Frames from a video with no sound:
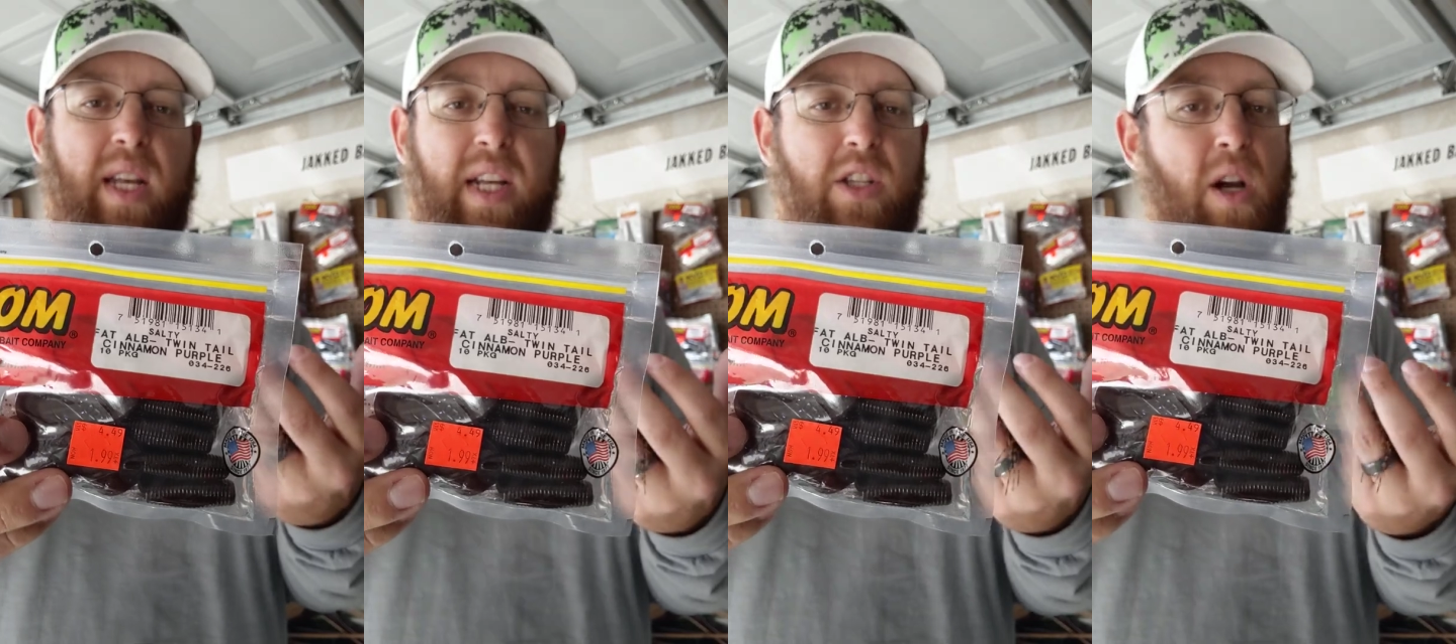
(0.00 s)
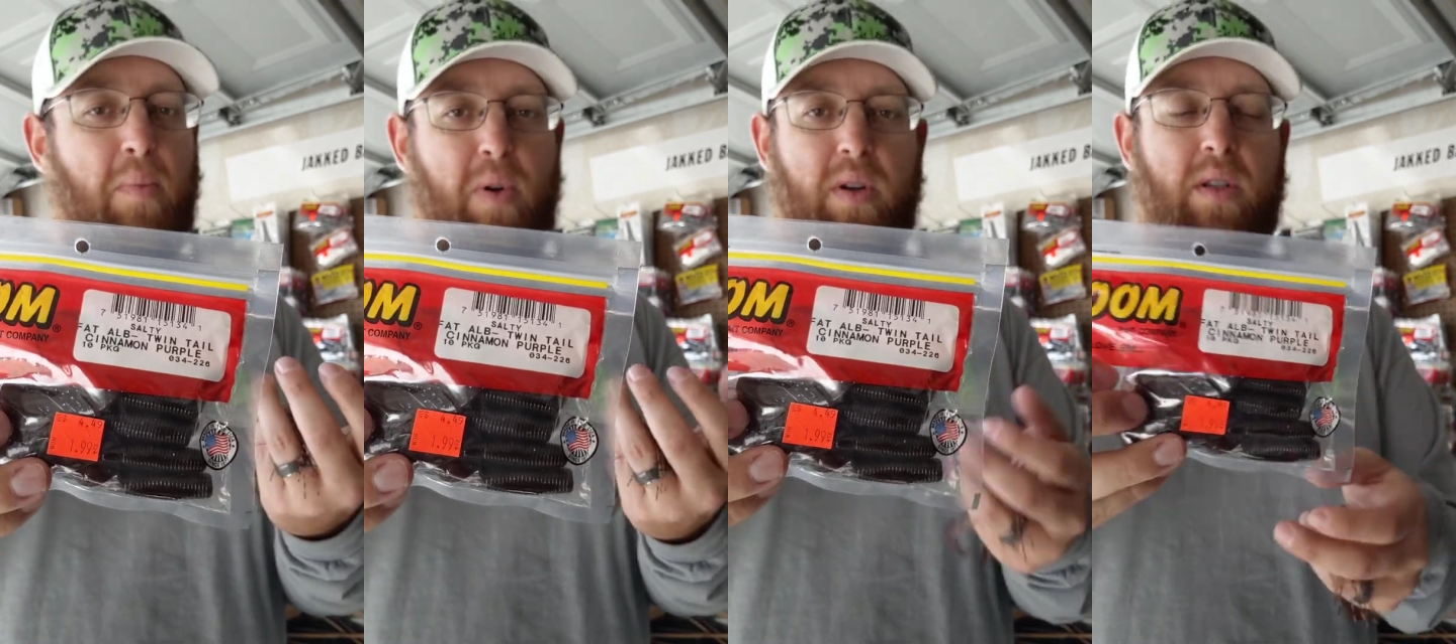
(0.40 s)
This is like a
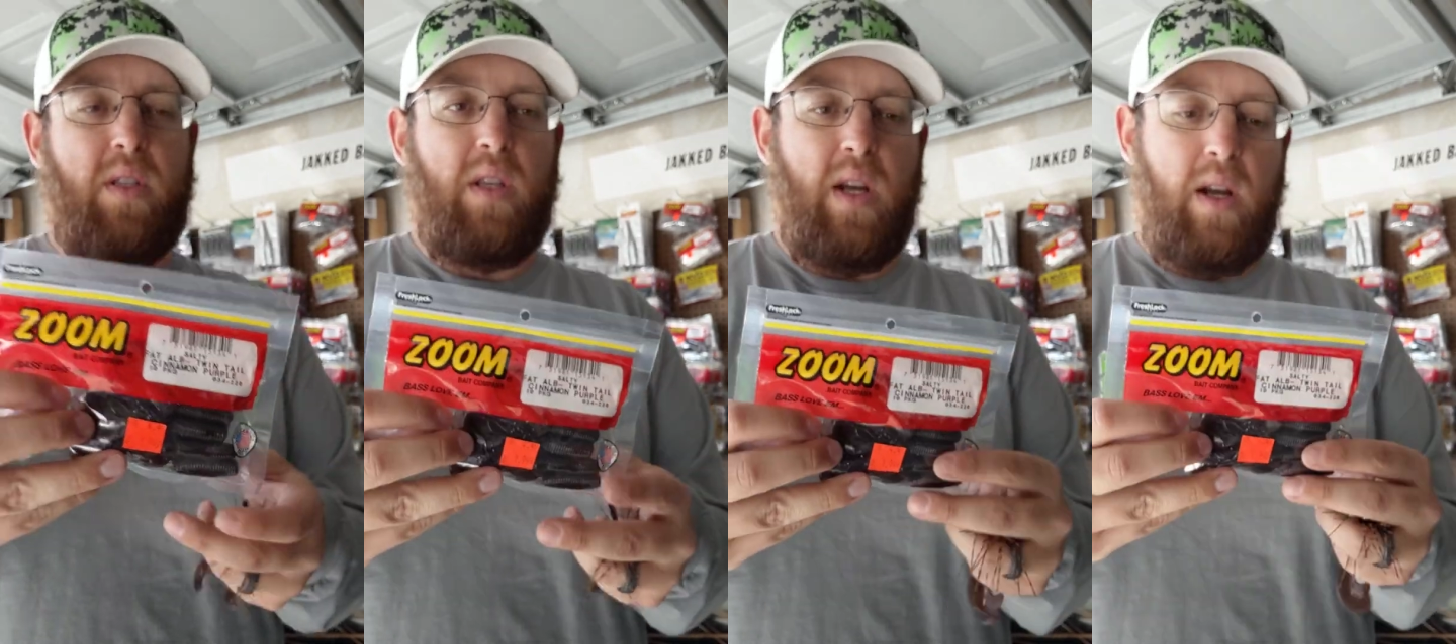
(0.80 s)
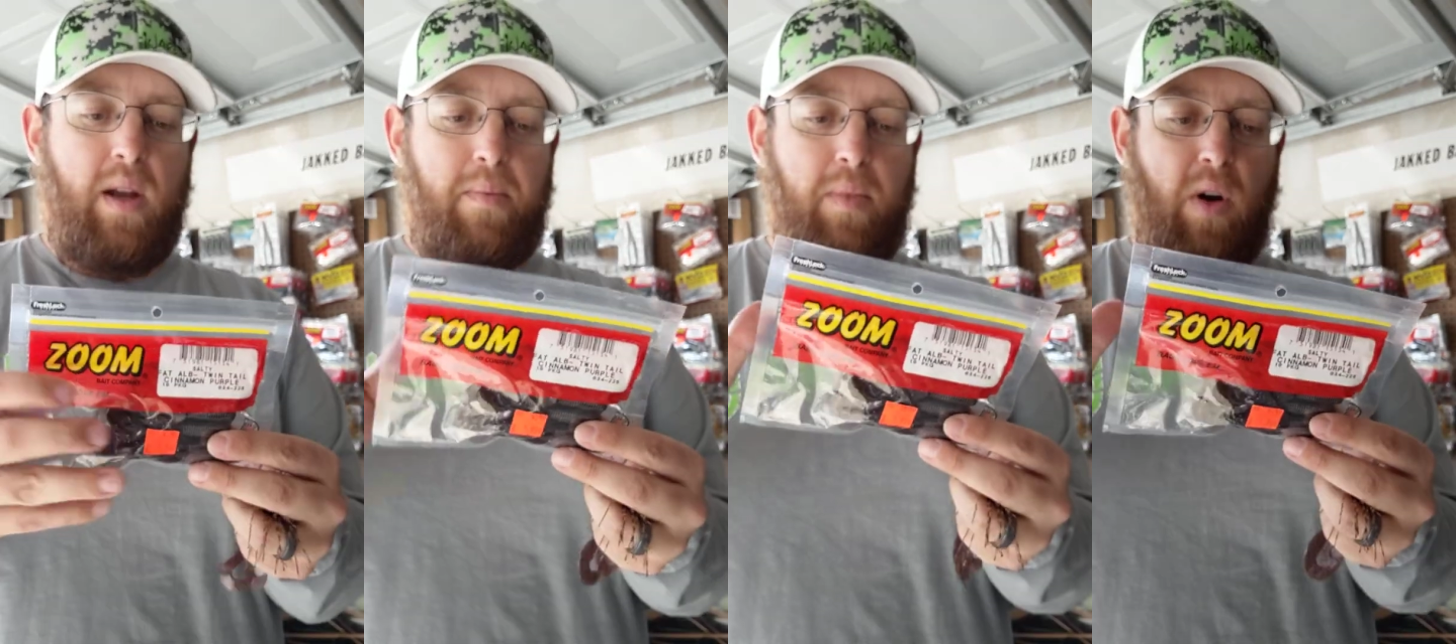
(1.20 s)
Chomper's
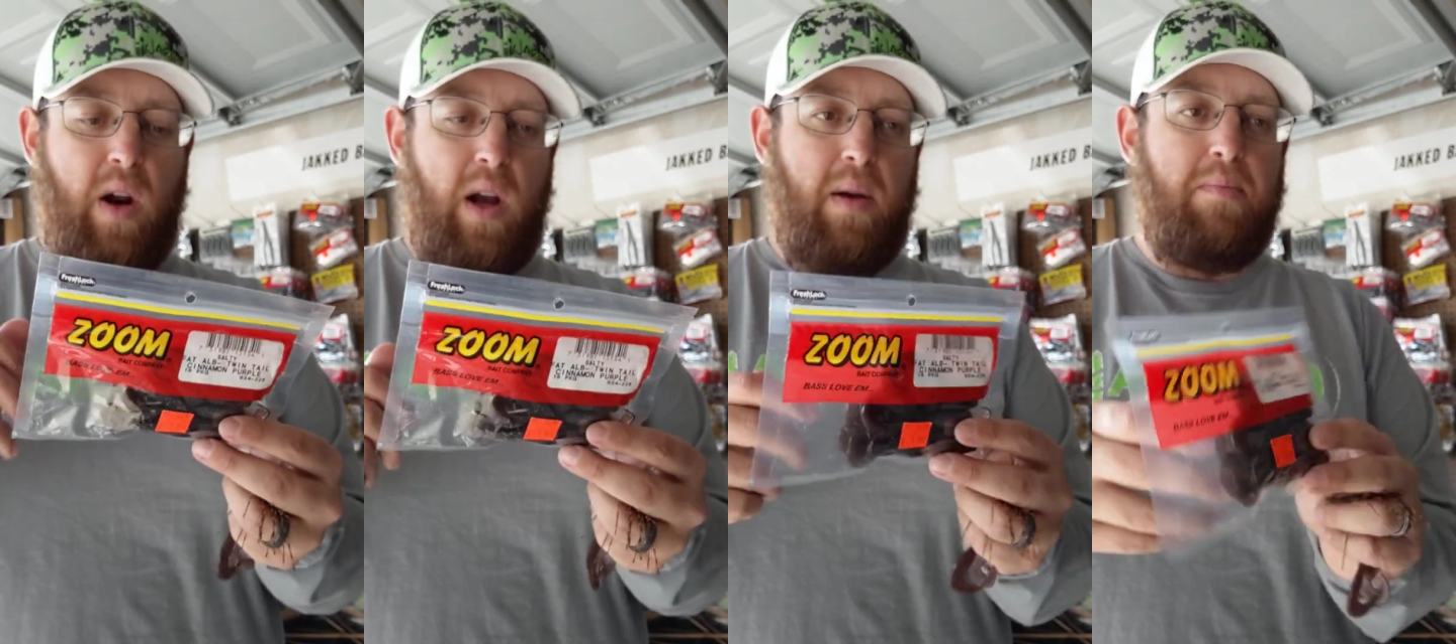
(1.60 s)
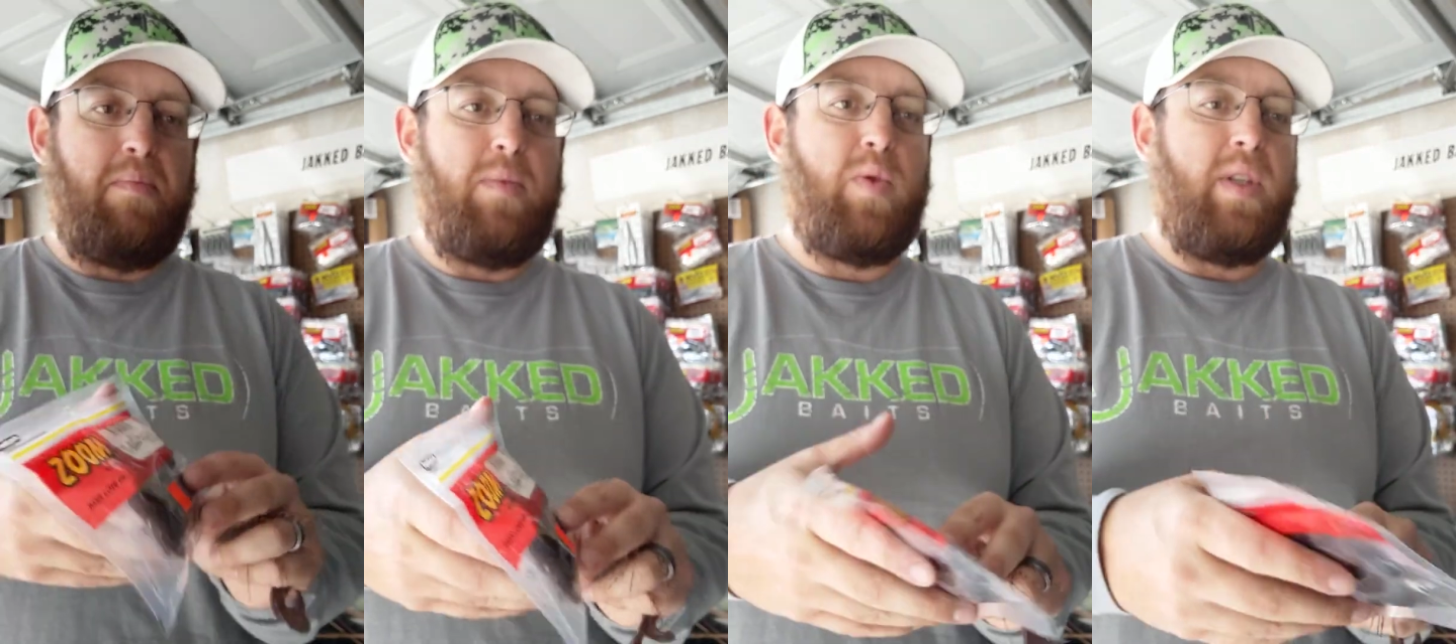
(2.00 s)

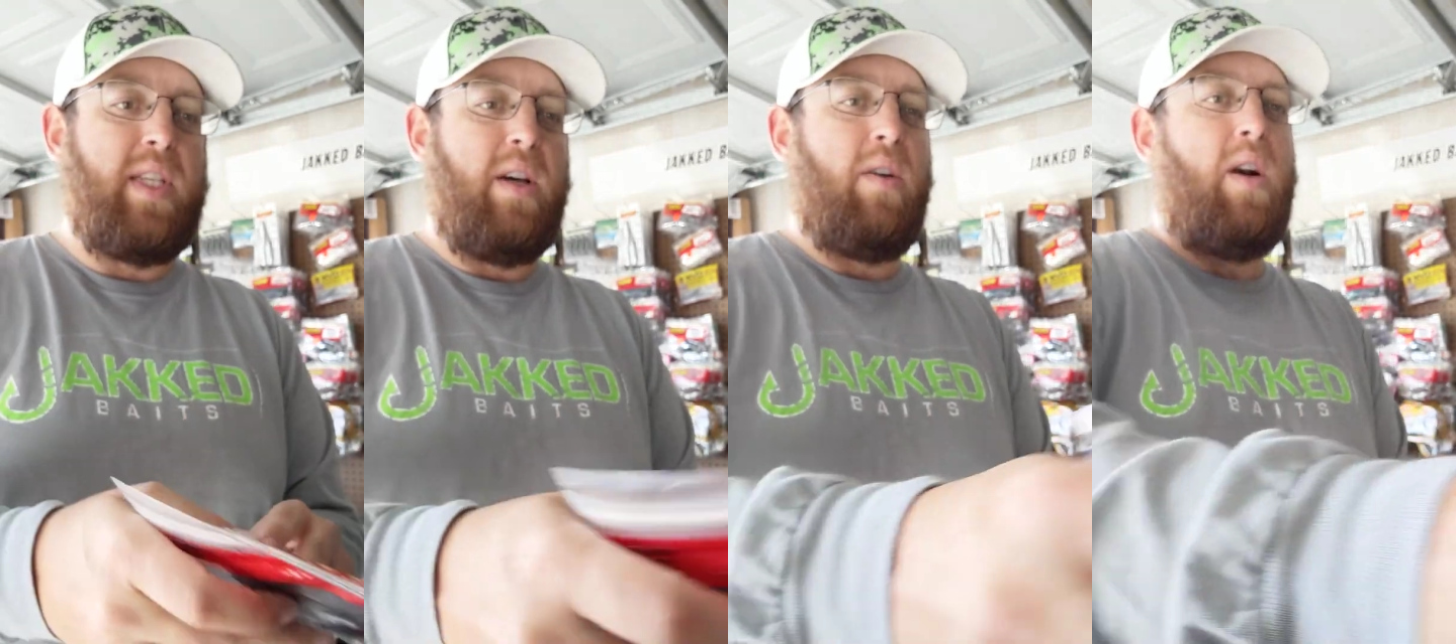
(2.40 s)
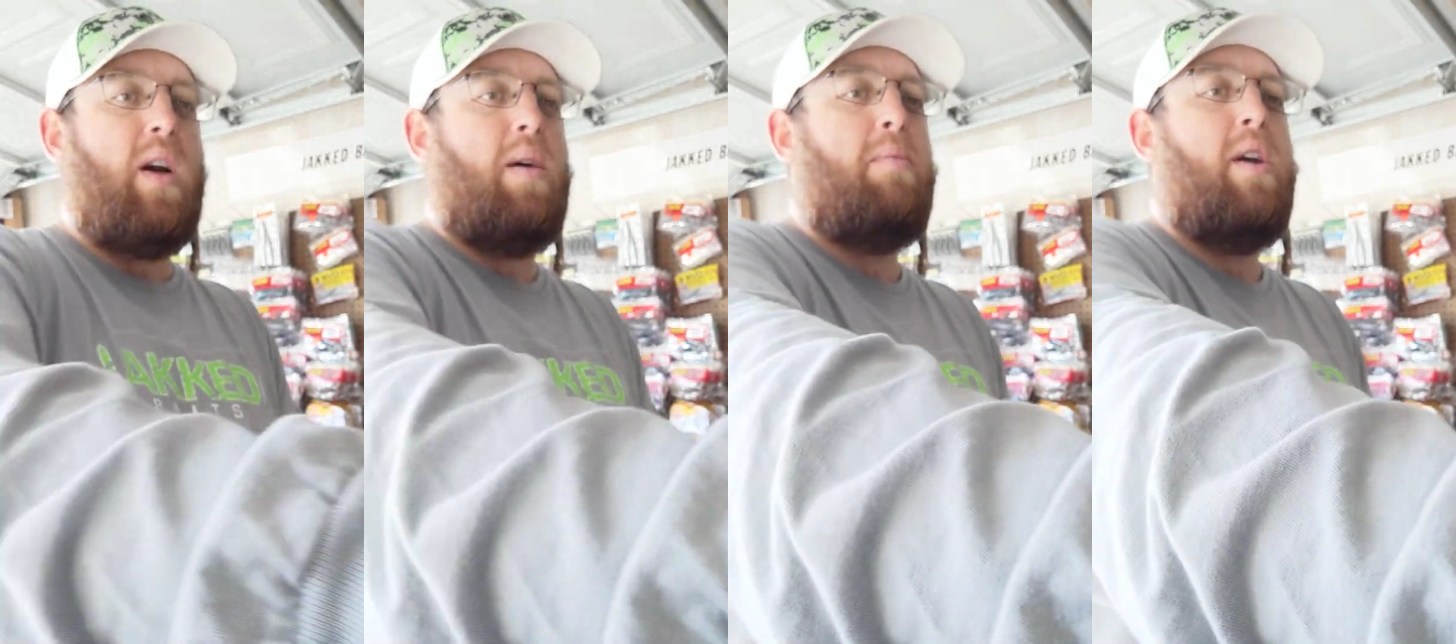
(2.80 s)
grub, twin tail
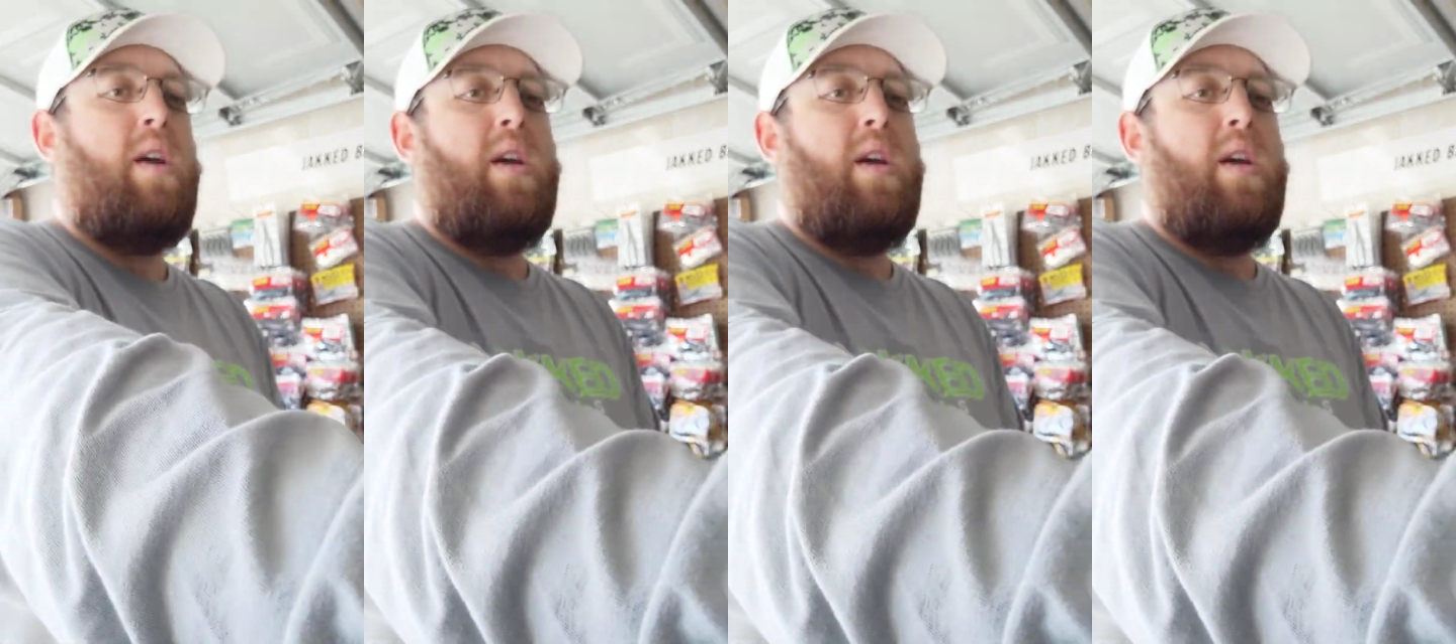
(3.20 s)
grub,